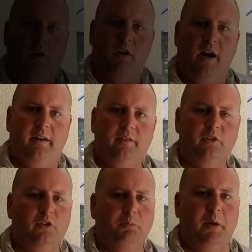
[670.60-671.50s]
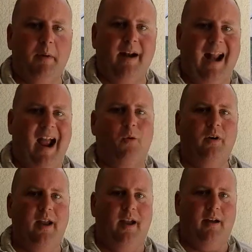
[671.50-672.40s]
All right, so it's been about an hour
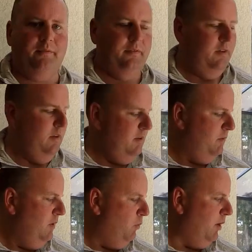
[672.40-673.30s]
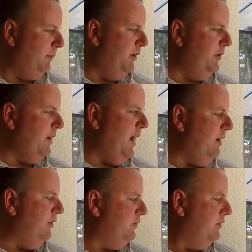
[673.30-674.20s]
and a half. What I'm going to do
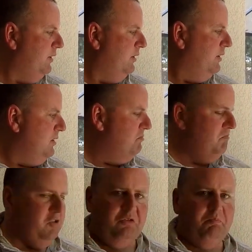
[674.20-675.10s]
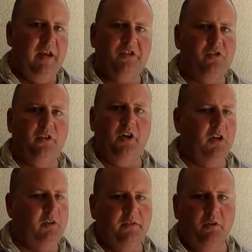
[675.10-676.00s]
now is just make sure
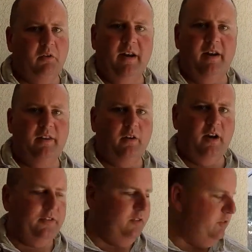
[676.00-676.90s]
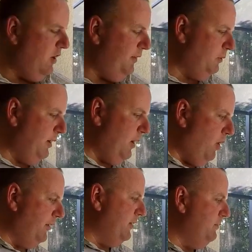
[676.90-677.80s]
they're ready, they're nice and soft the way I
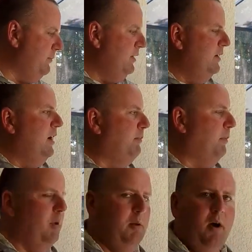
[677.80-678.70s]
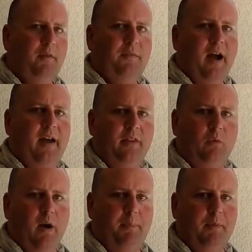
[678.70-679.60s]
want them. I'm going to pull them off out of the
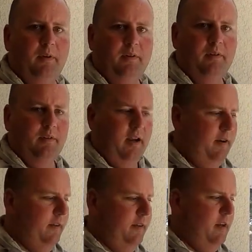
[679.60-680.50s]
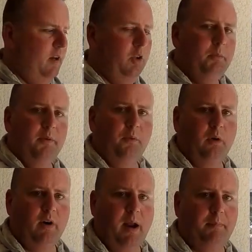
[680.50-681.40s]
wrapper, out of the aluminum
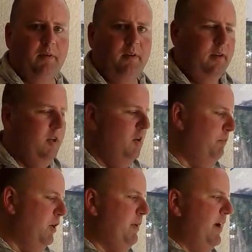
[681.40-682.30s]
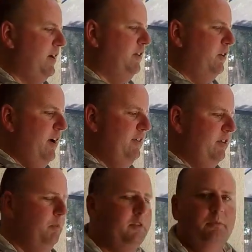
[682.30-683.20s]
foil wrapper, put them back on the grates,
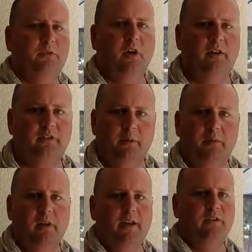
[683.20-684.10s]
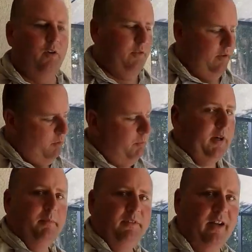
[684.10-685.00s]
hit them with some sauce, let them glaze over, and then we'll
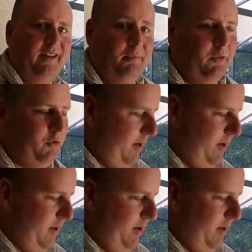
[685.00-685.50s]
bring them inside and give them a